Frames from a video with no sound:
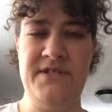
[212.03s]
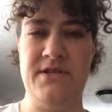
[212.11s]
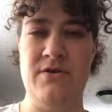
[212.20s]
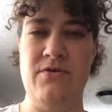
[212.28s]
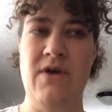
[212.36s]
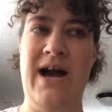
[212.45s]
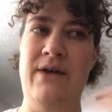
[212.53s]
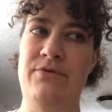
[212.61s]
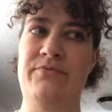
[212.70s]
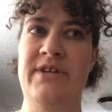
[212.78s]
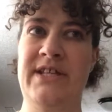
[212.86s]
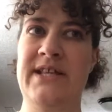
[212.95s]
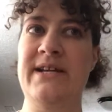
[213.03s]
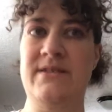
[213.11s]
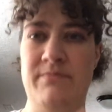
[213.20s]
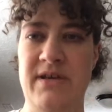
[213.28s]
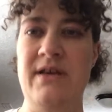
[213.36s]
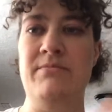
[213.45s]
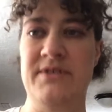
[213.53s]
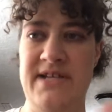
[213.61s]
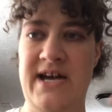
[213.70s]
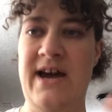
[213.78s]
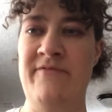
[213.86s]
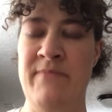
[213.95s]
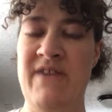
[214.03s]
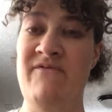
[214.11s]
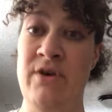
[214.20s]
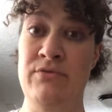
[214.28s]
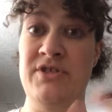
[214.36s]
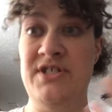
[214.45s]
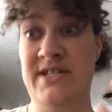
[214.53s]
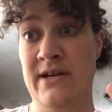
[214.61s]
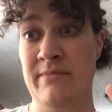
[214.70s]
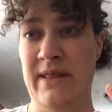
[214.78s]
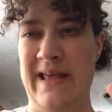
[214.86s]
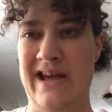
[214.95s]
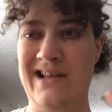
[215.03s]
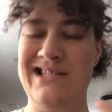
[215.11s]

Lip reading: So I would really like to be able to have my phone just tell me that,